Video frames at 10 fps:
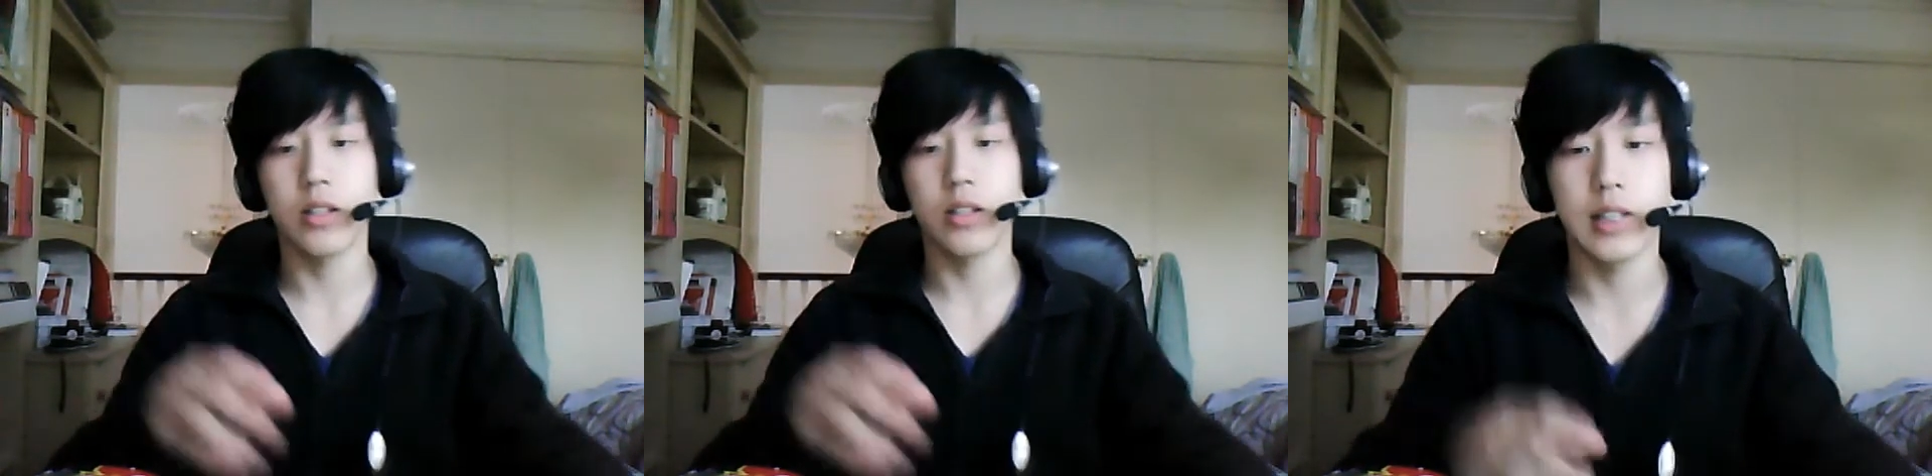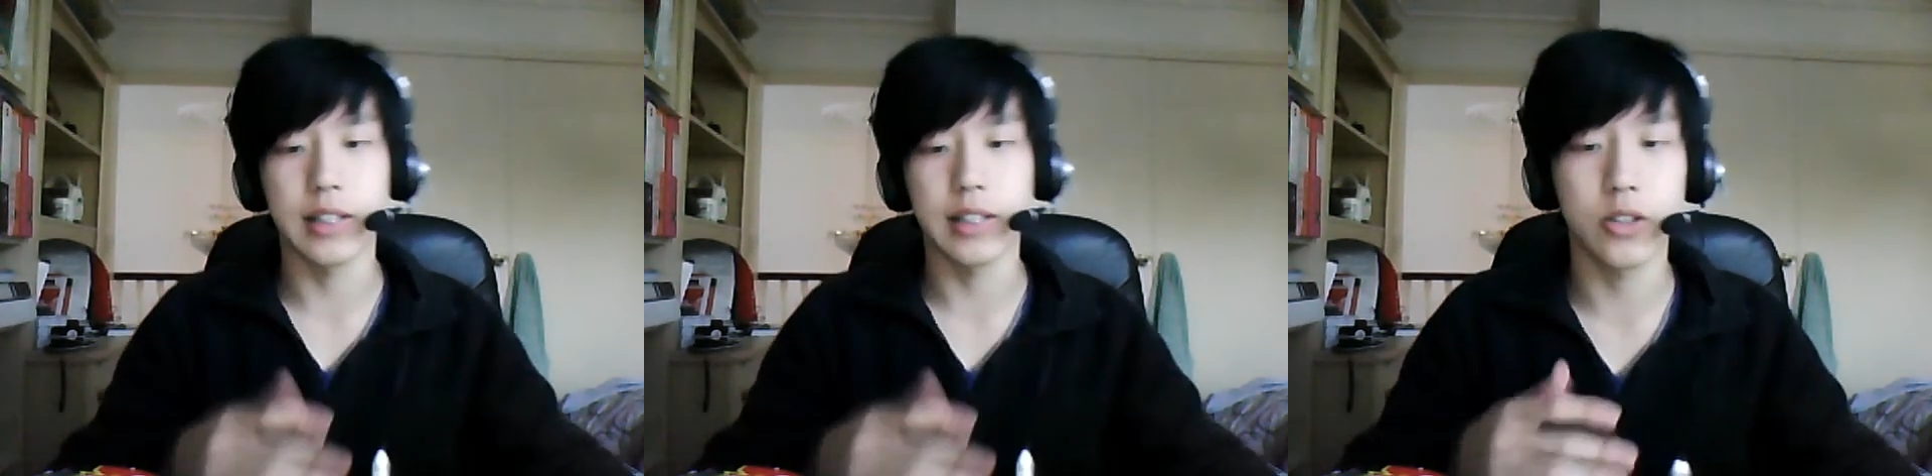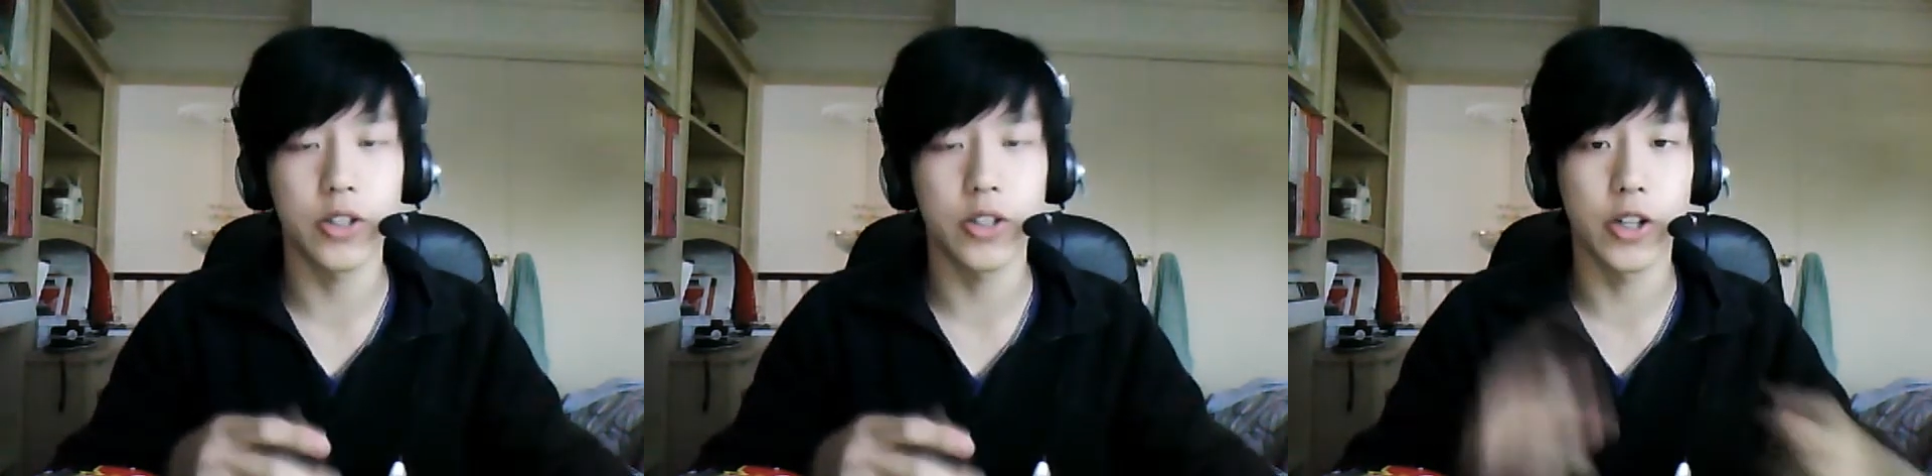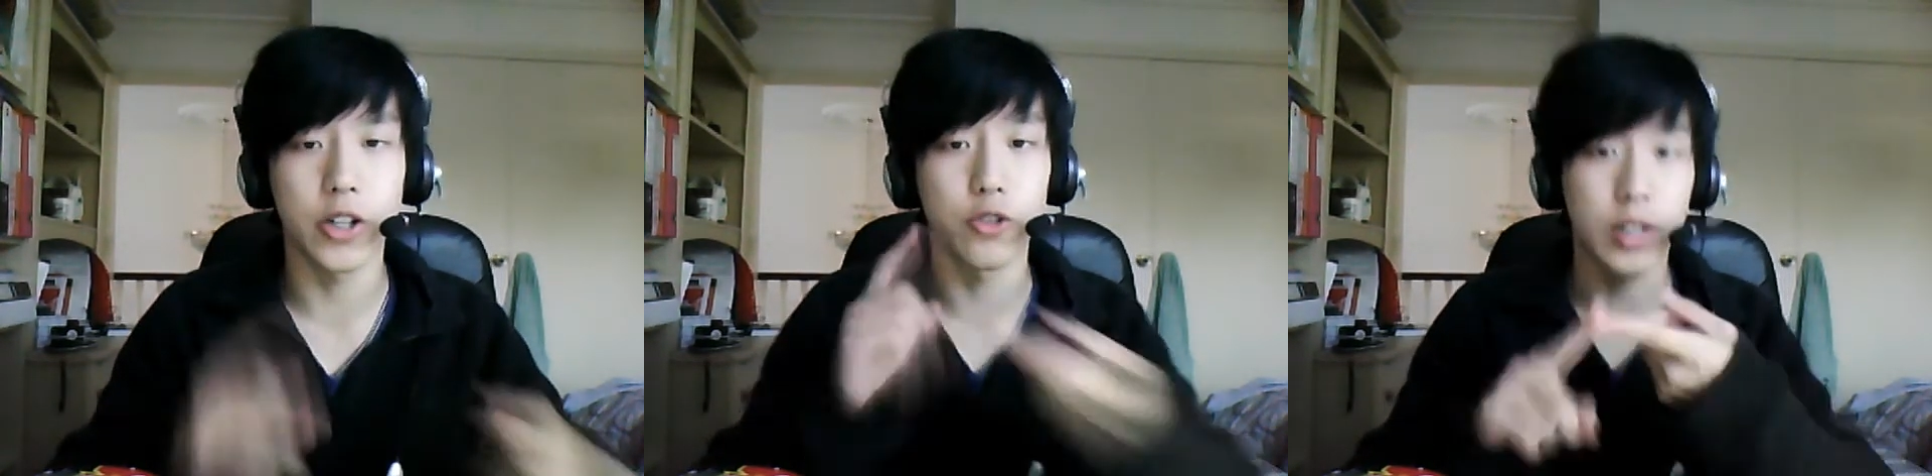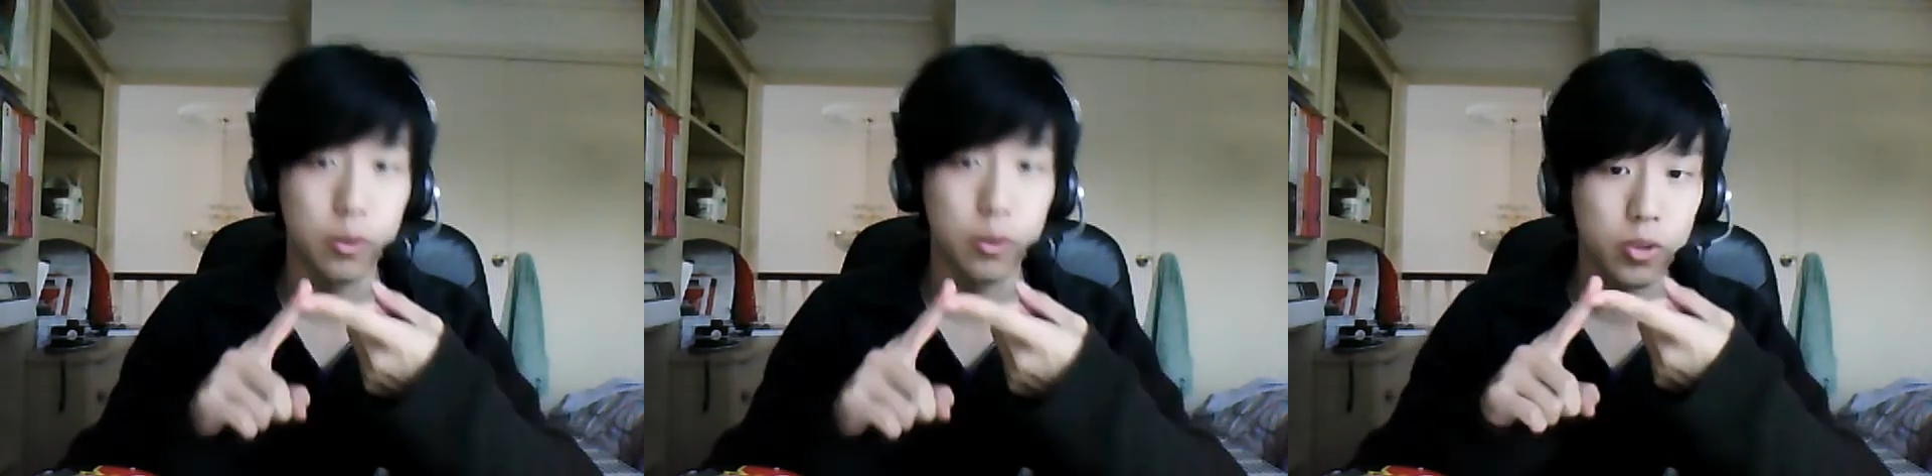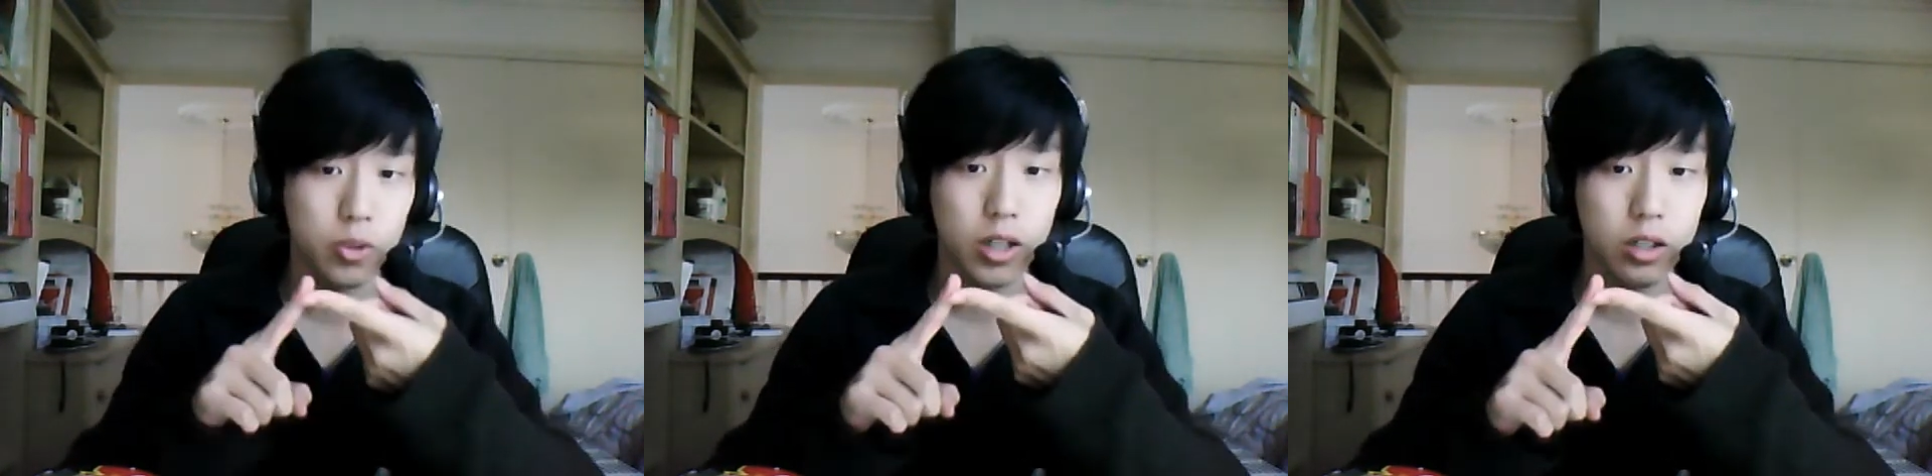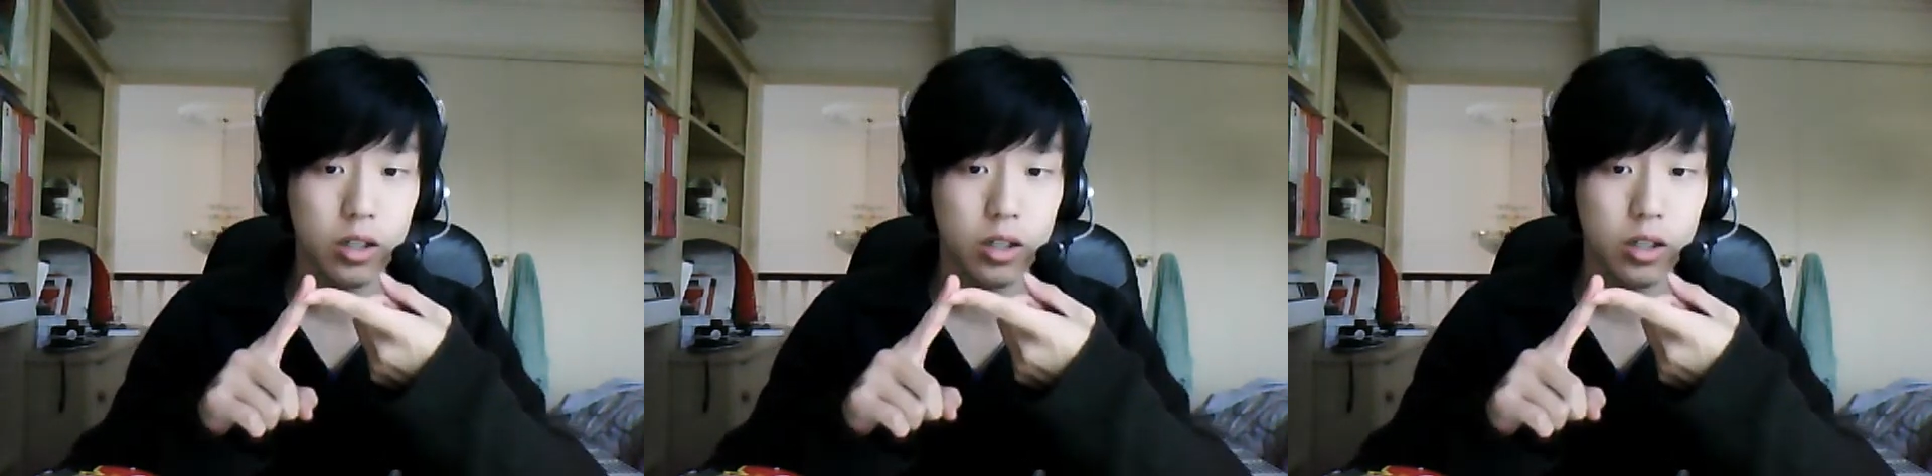These include, drinking water,